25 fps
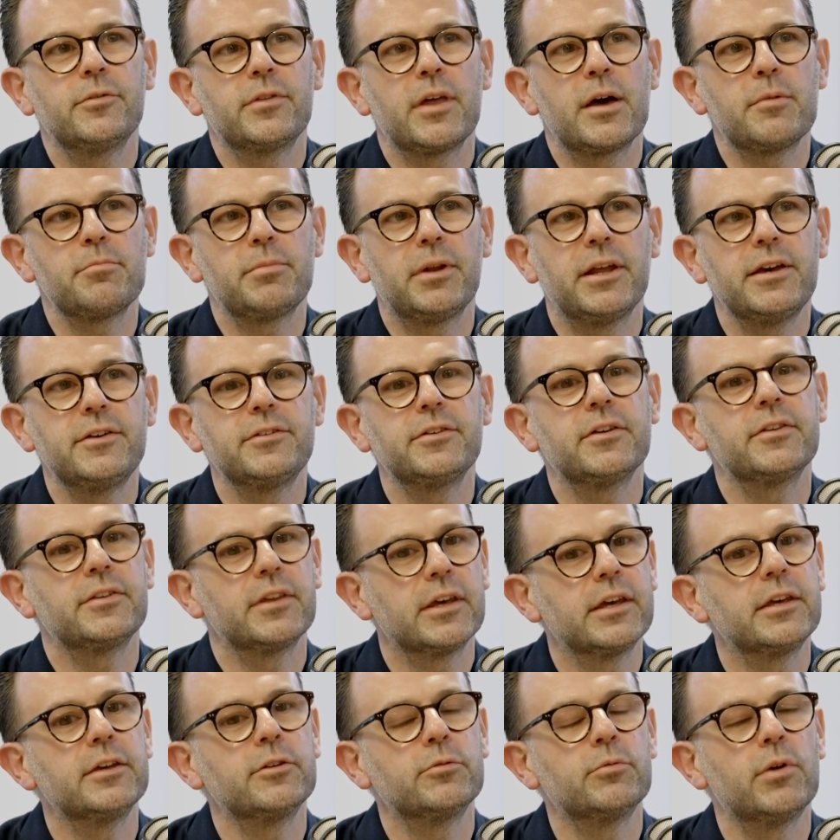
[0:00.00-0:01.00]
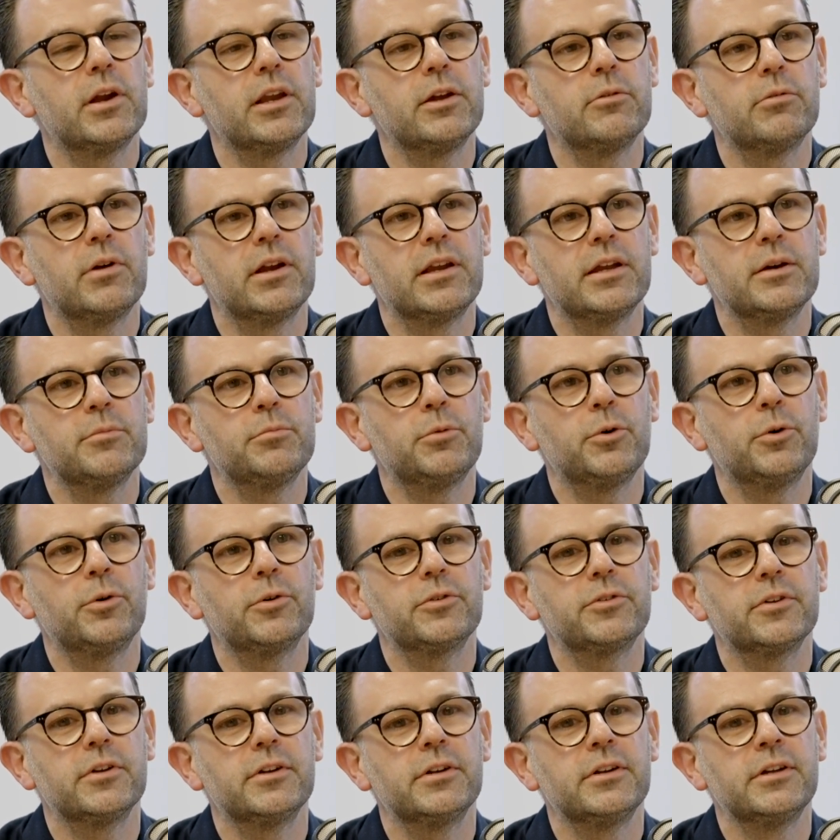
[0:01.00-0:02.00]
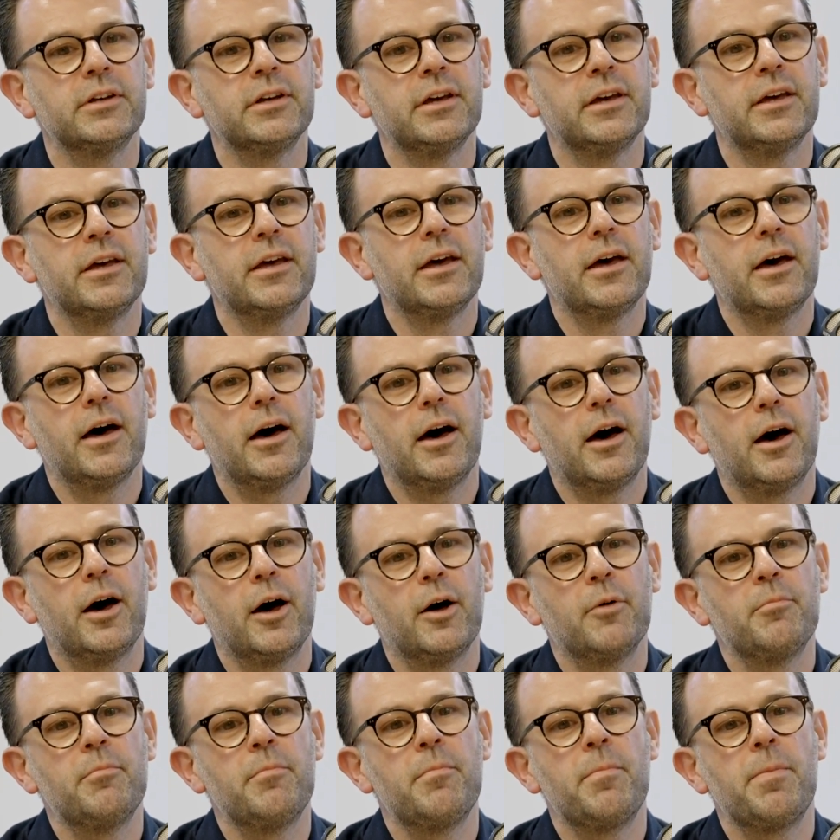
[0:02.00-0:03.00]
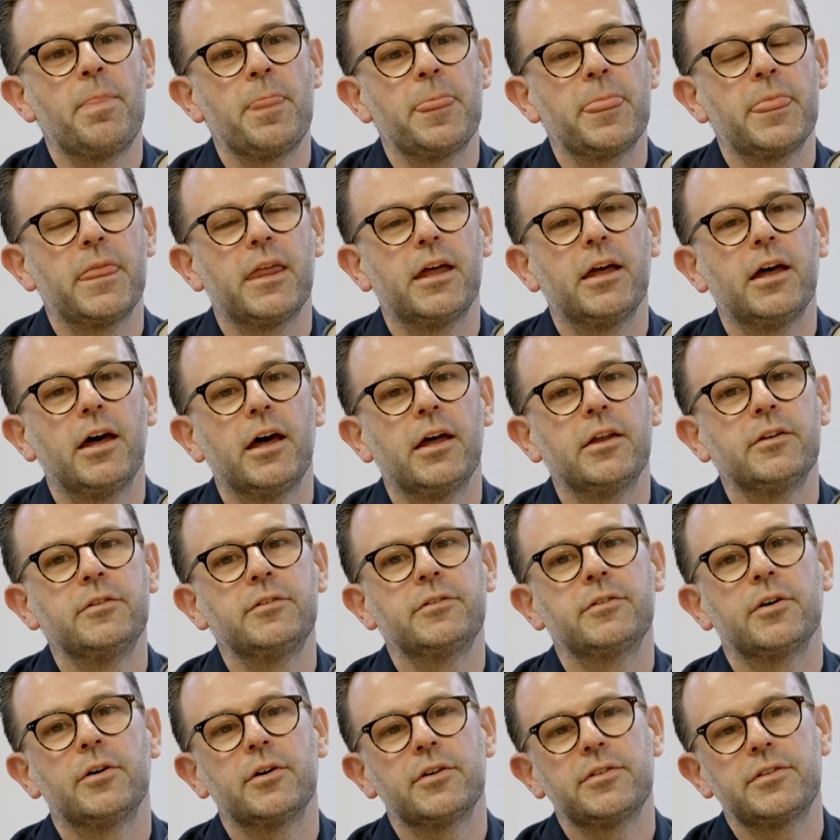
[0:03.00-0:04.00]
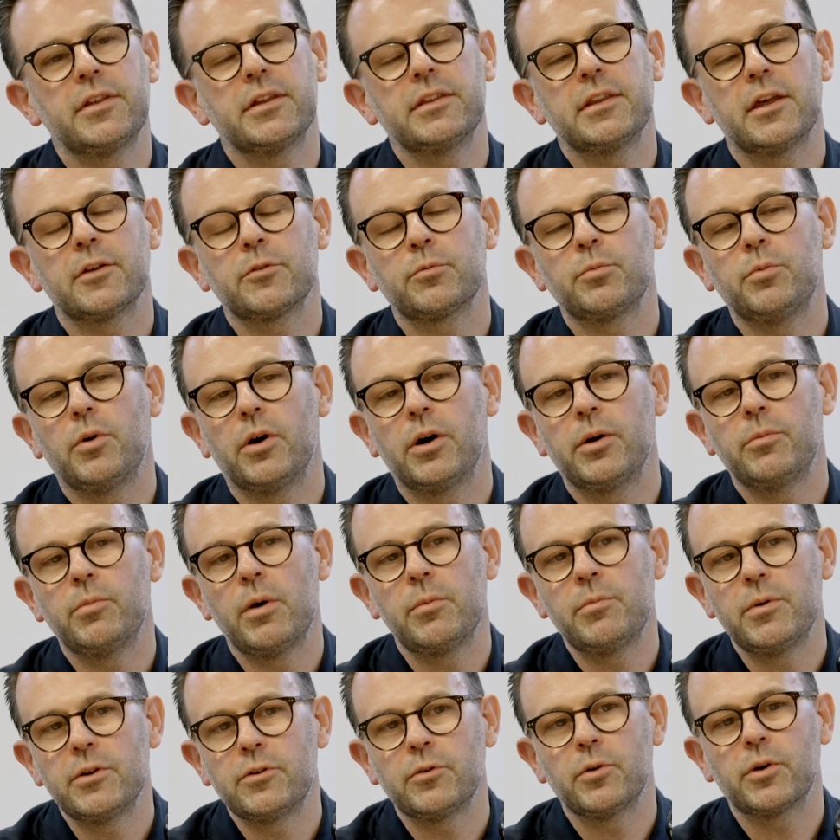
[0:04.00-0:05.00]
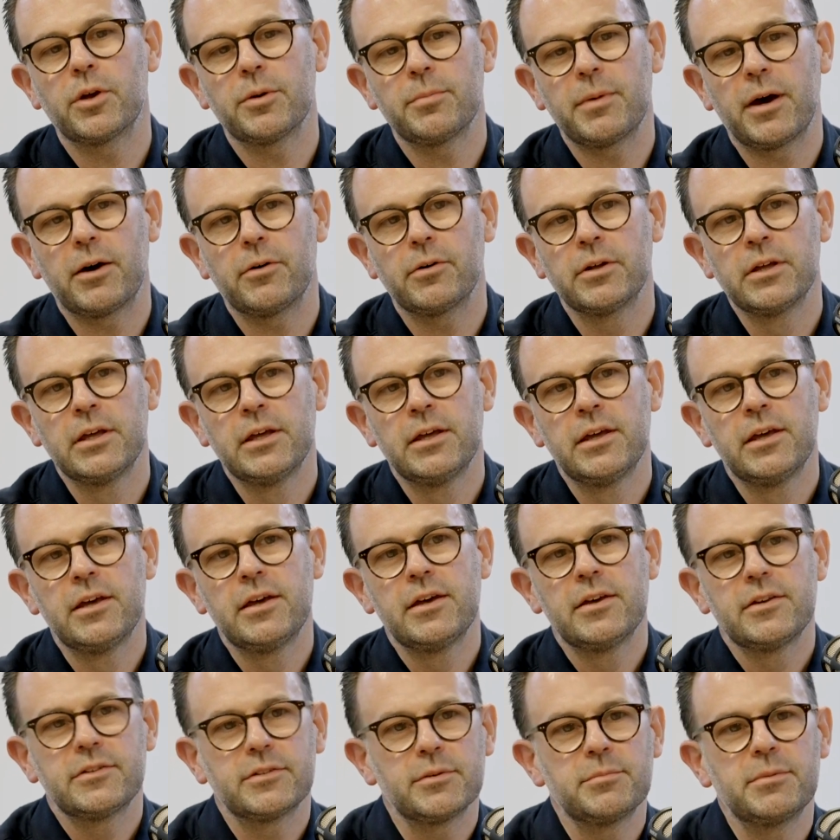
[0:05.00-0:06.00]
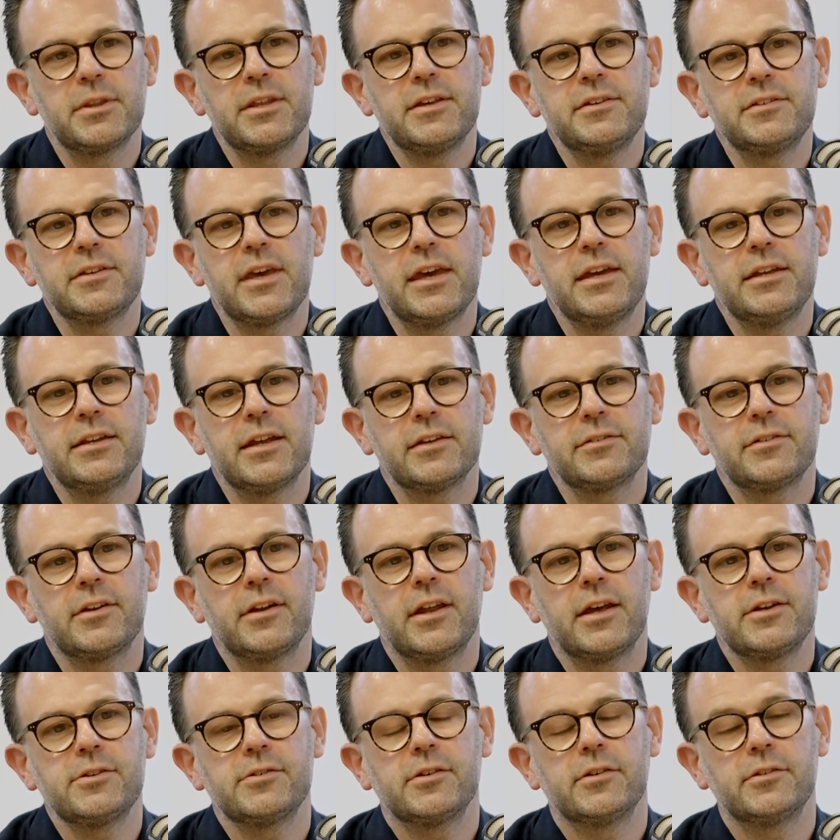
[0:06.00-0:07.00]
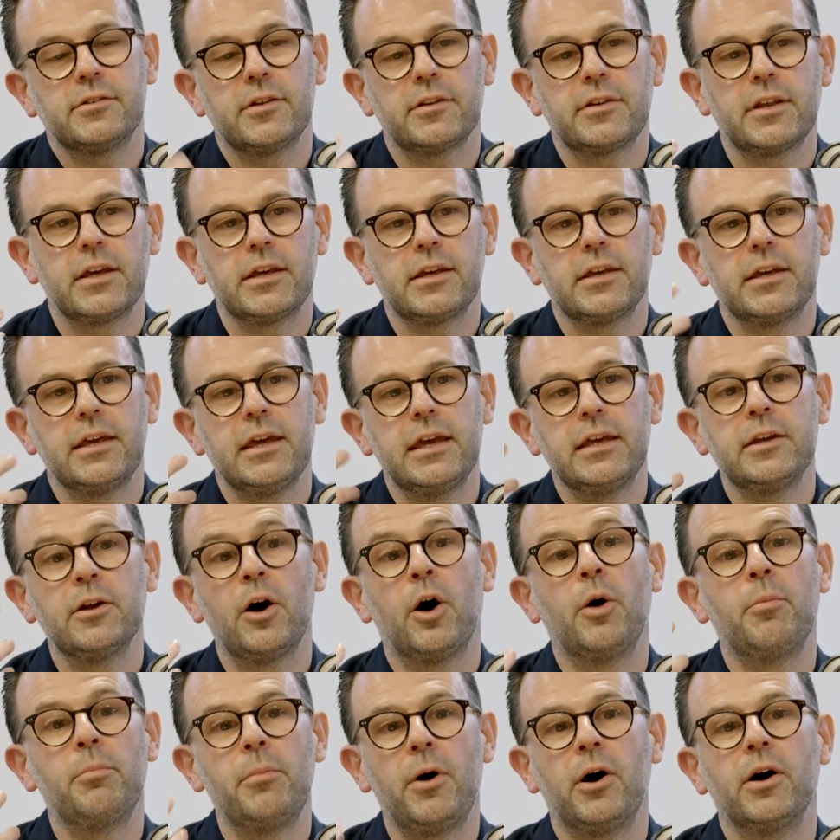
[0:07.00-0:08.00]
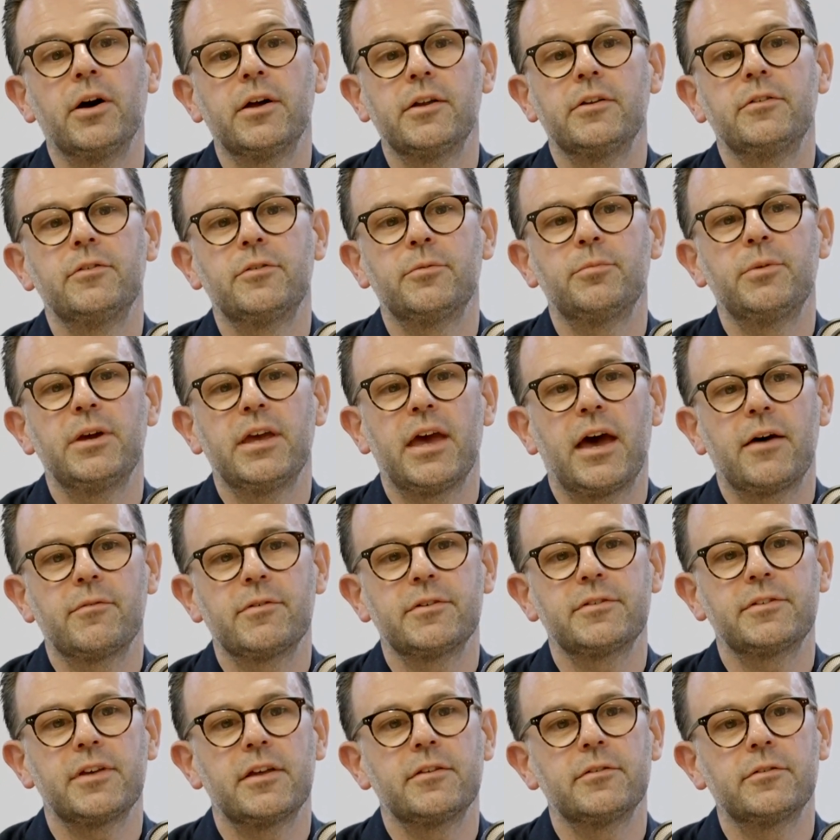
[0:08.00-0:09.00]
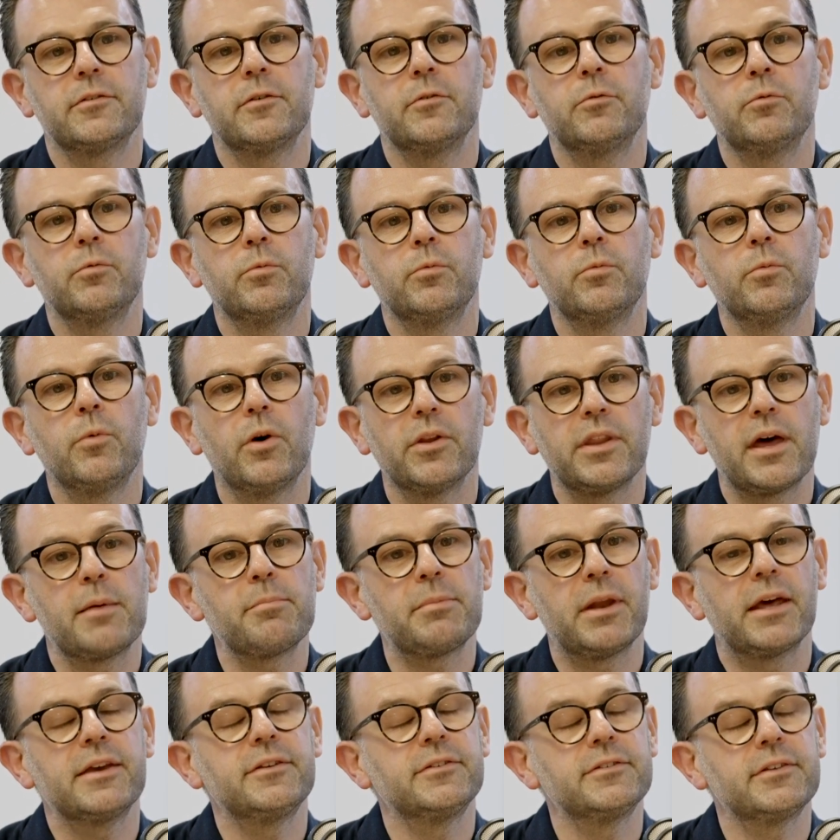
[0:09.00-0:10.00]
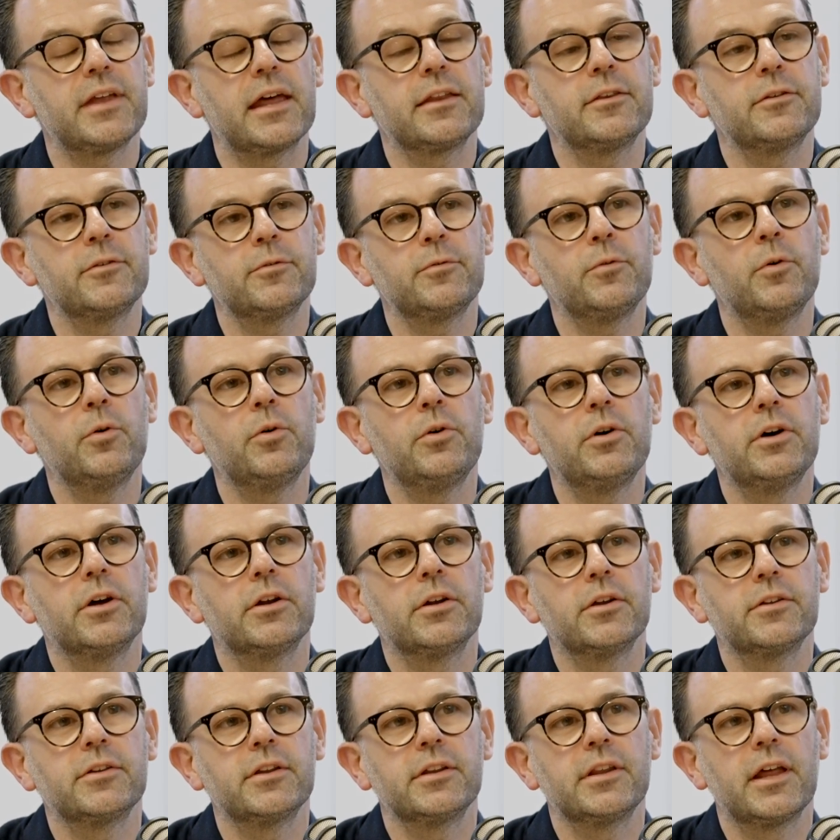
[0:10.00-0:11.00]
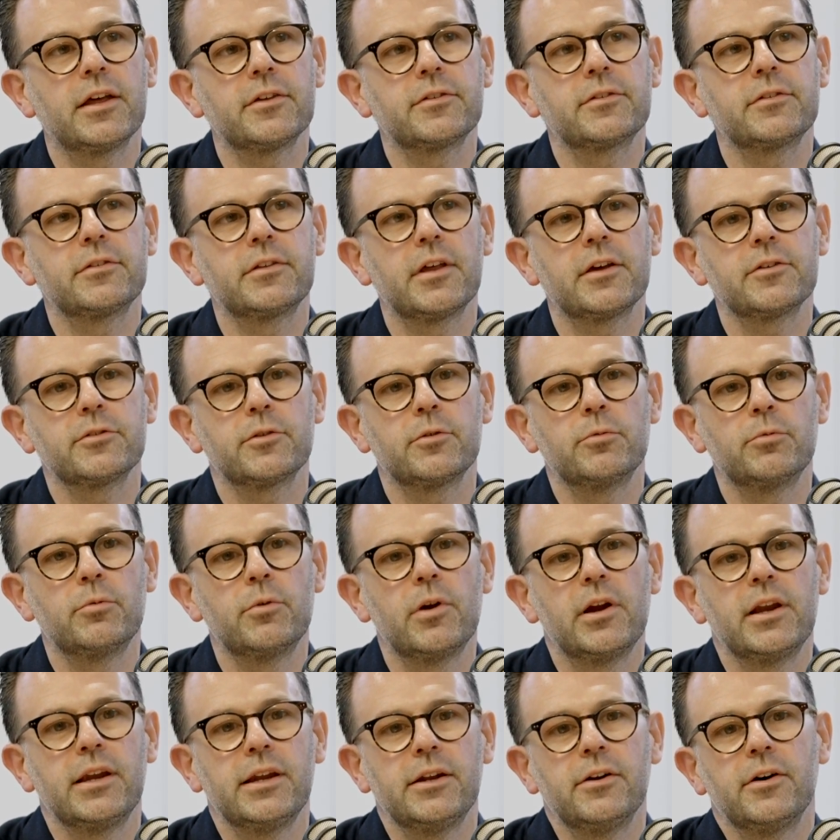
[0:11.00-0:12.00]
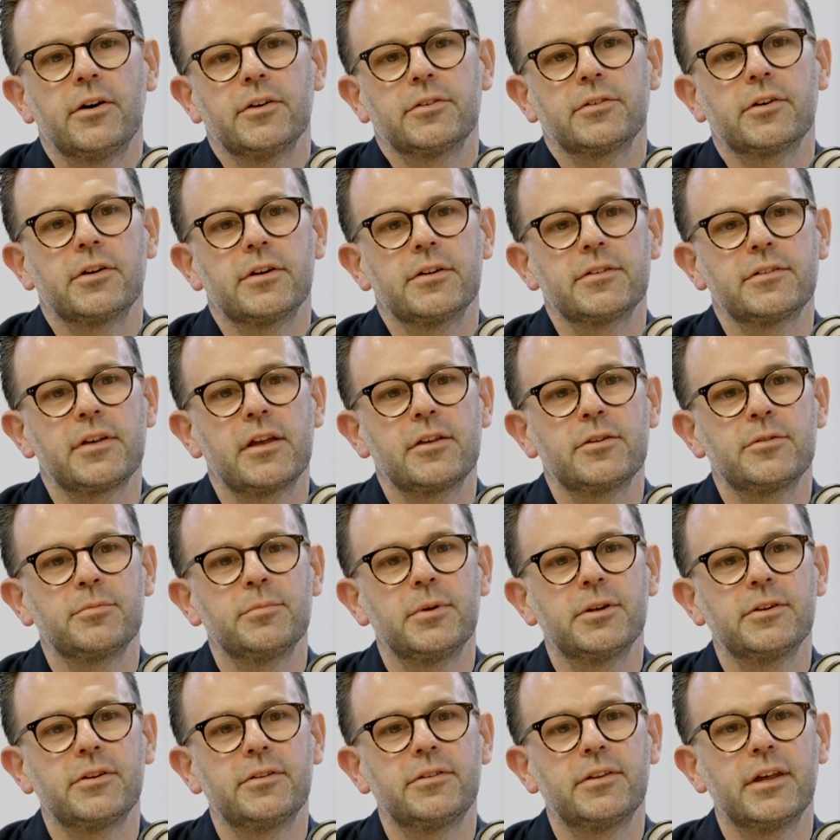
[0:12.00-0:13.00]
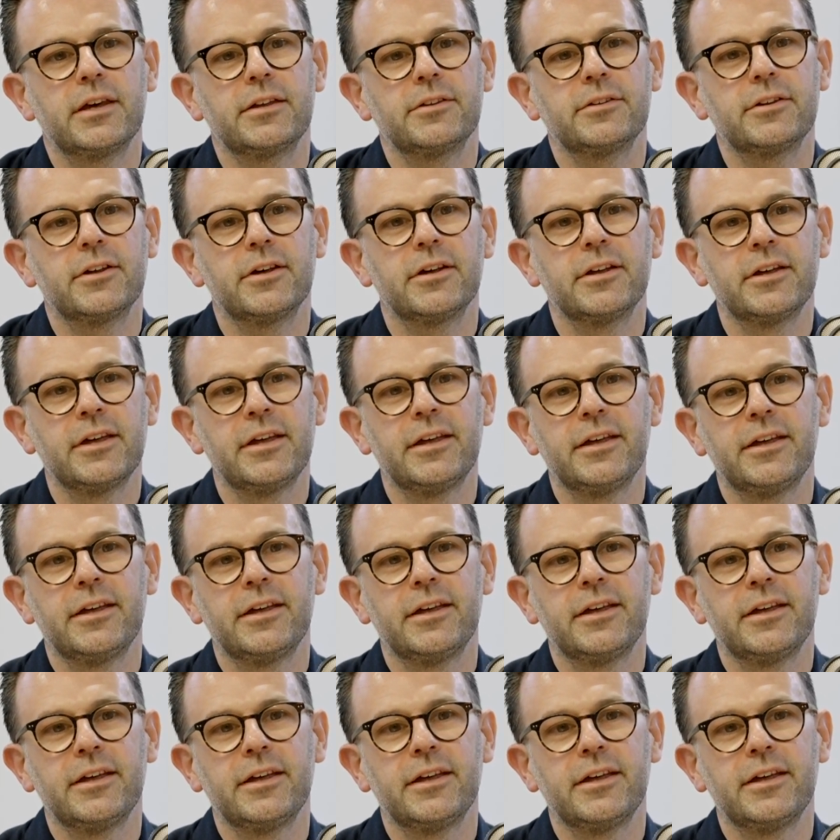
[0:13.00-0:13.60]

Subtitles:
of that place, I think is really, really important. And so I think that's why when we're talking about some of these key destinations, I think in our minds we have a sense of what that place stands for. And I think that's a really nice kind of sentiment to think that